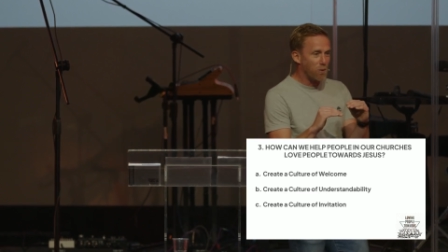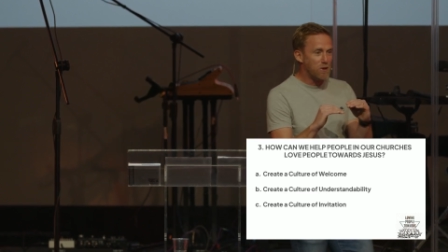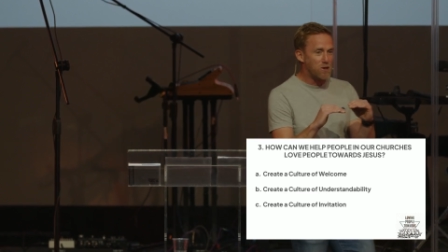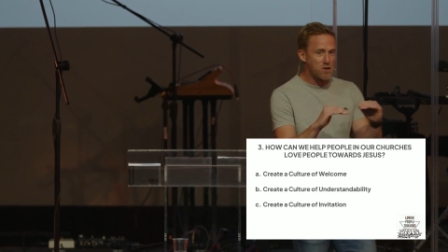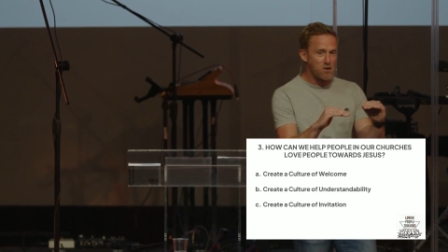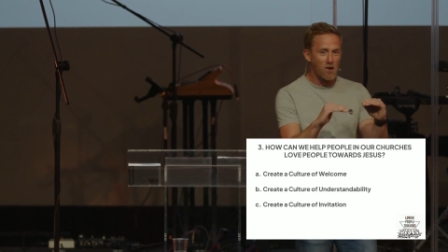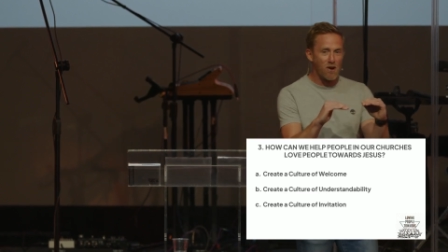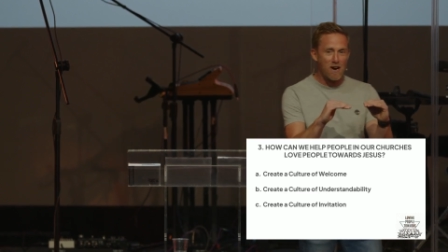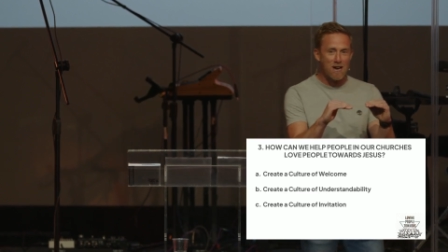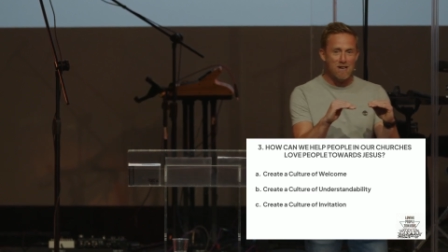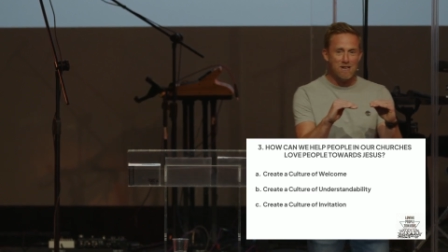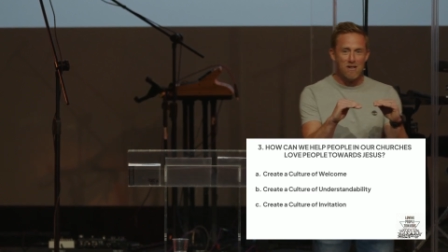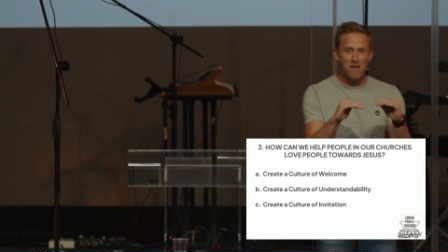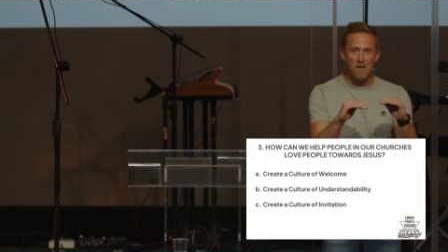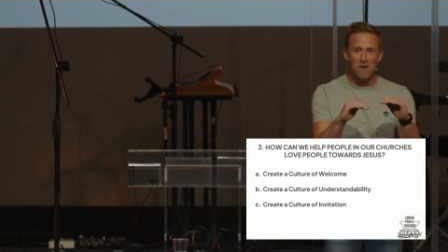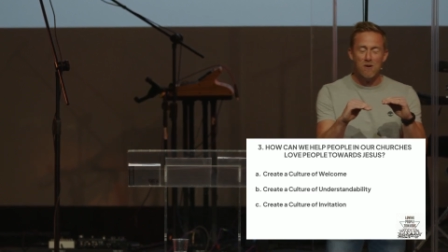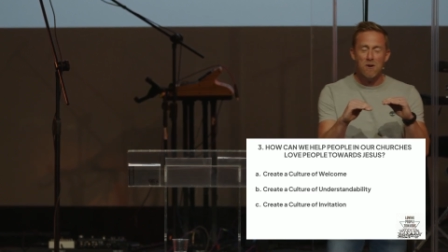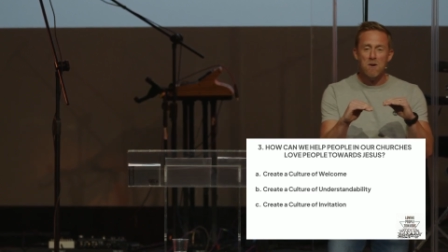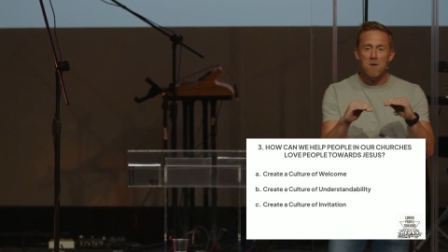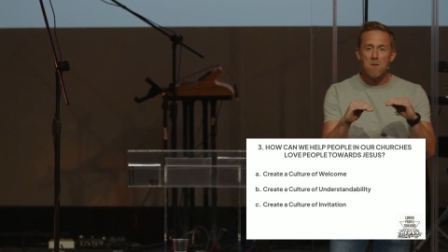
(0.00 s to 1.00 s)
is what we try and
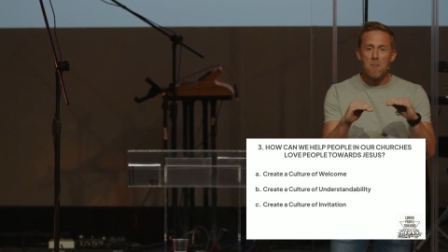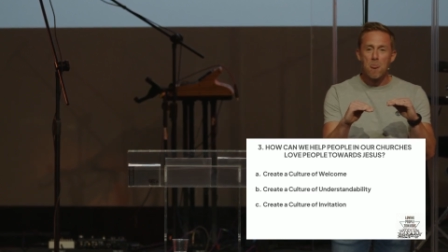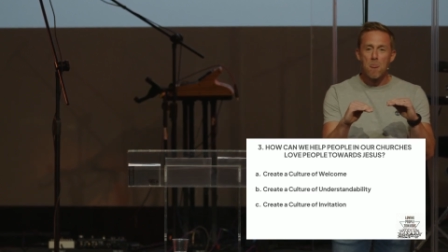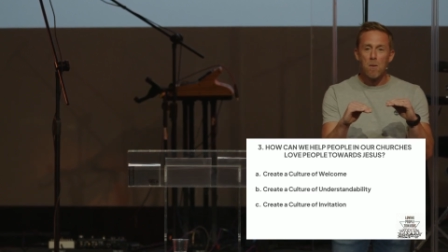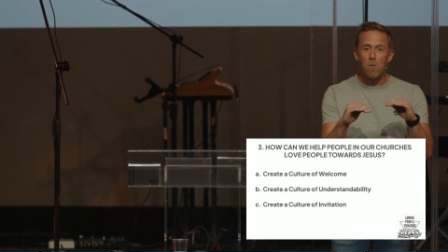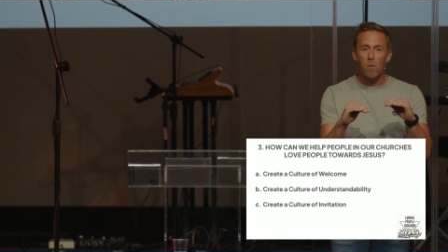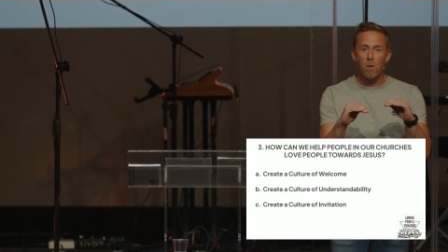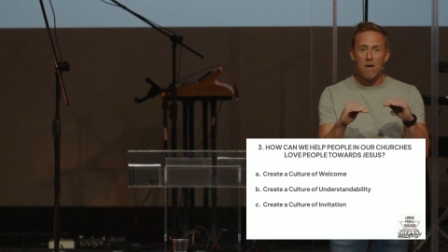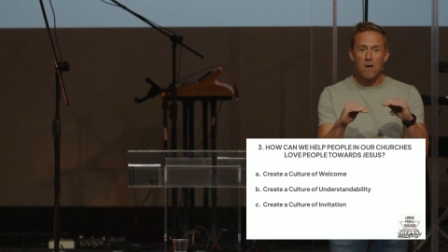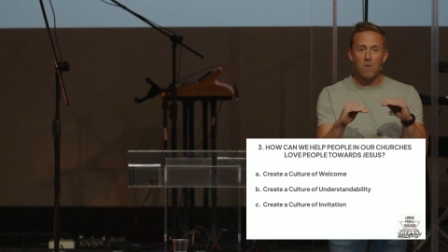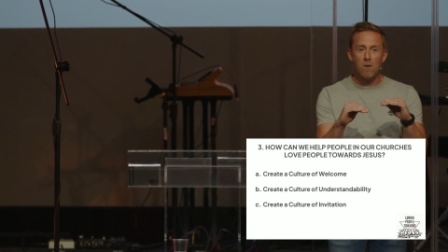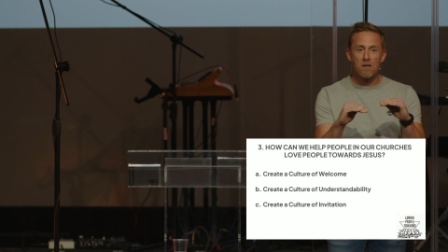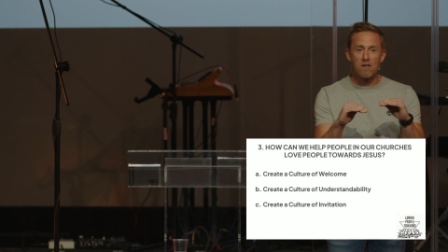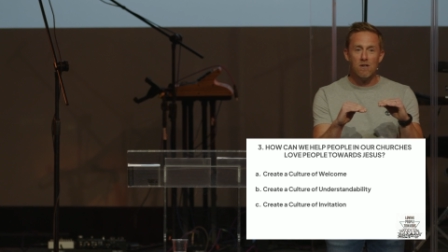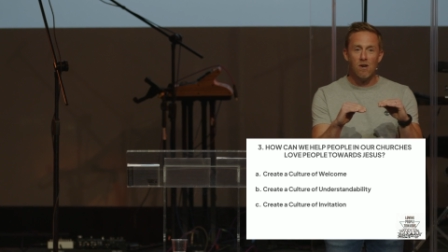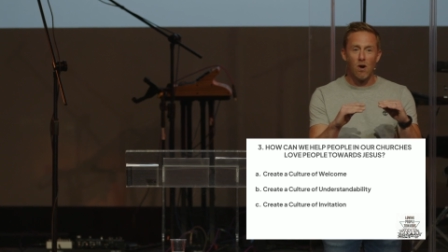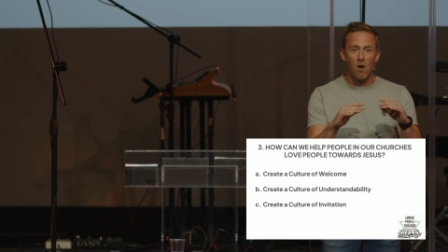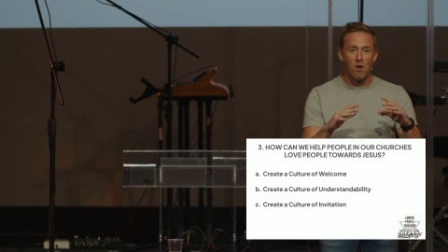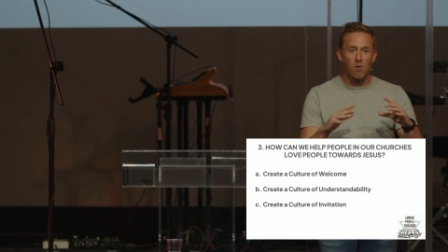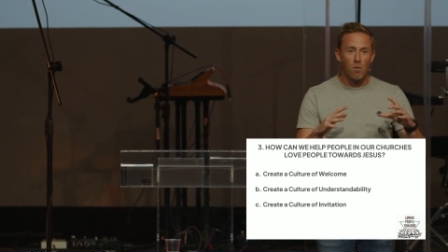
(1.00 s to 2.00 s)
do. We
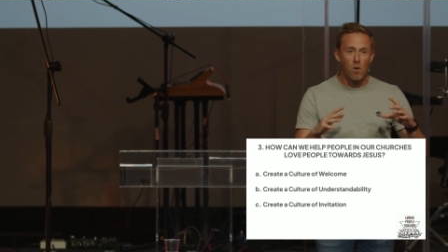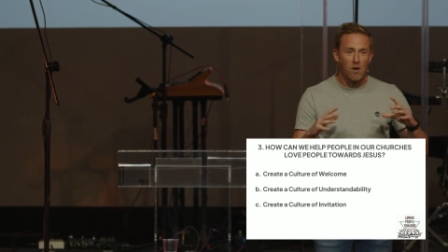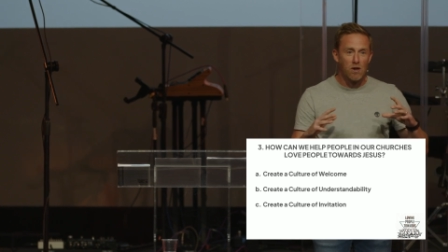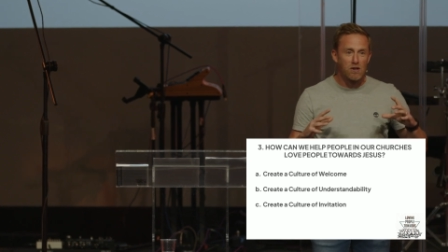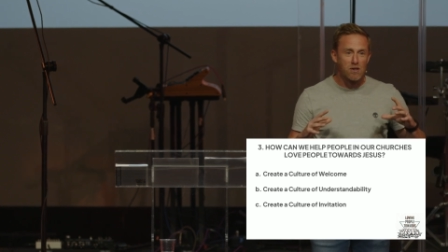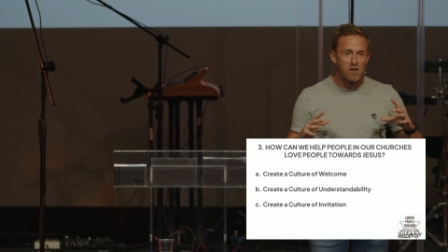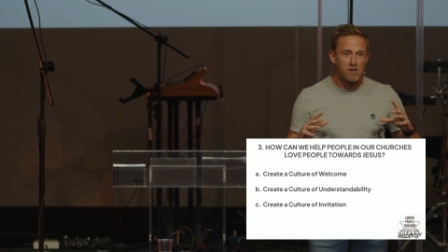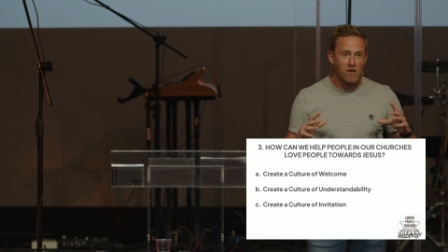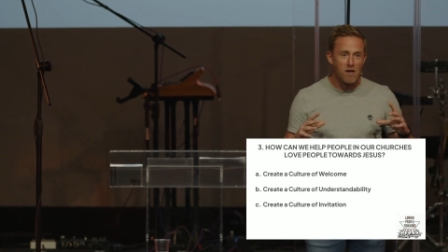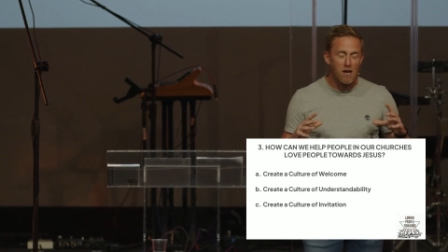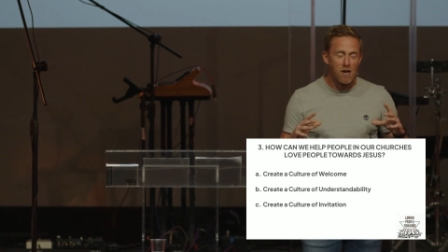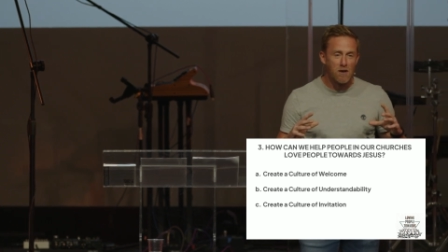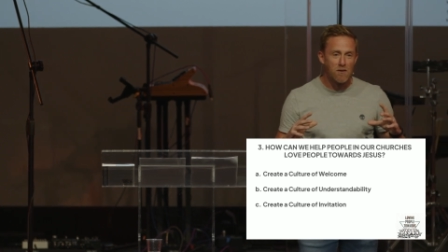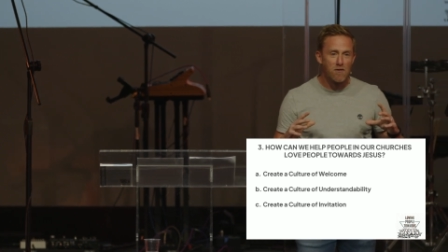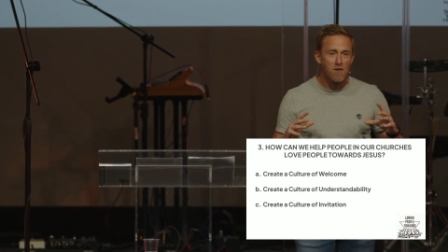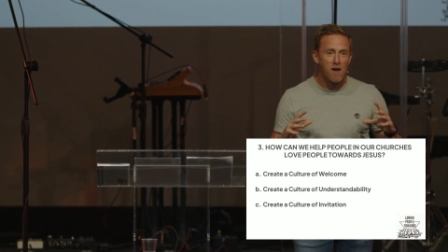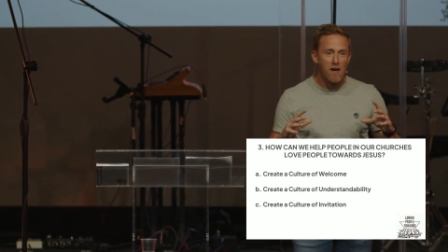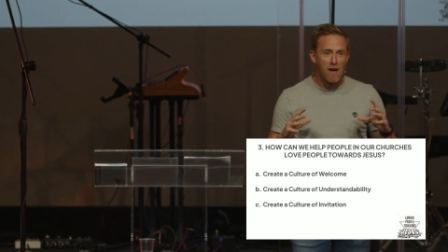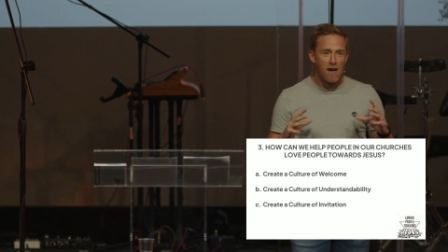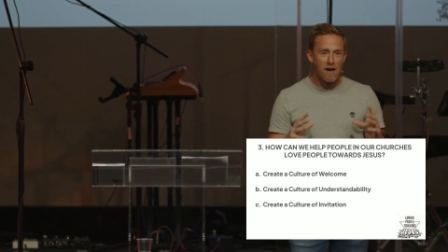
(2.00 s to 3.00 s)
would not want to
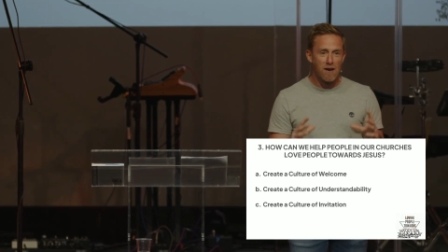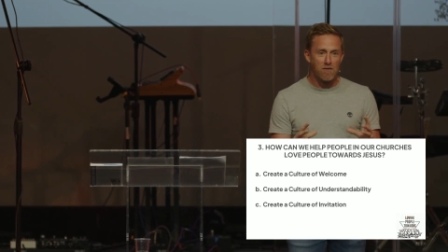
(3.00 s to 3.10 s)
serve